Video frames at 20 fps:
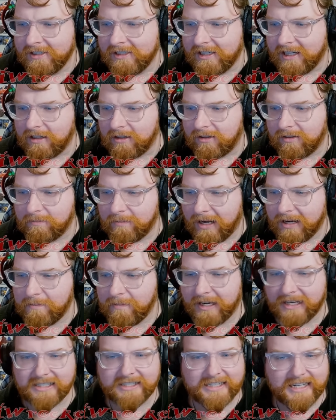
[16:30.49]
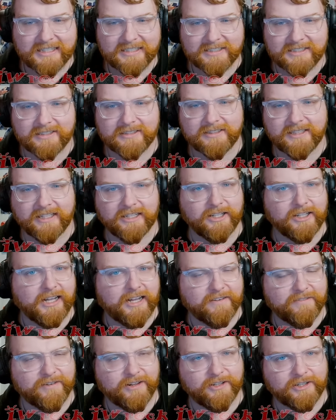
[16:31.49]
it might make sense in a lot
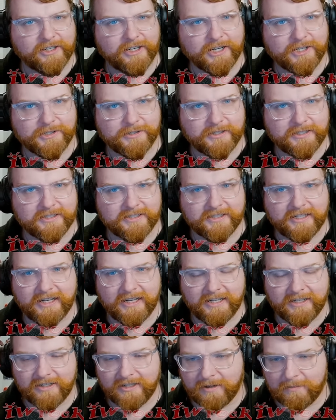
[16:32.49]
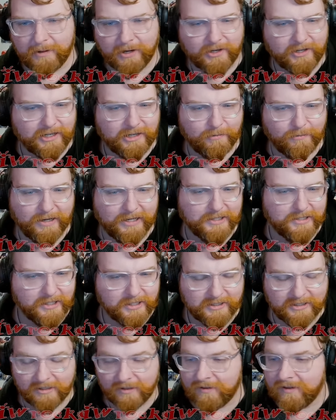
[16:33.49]
of other countries and the American way
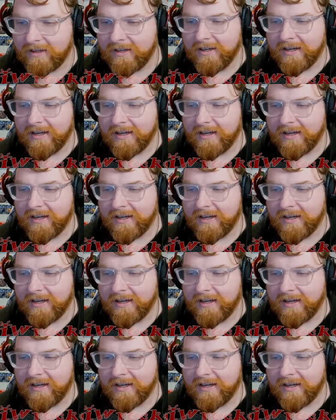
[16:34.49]
doesn't.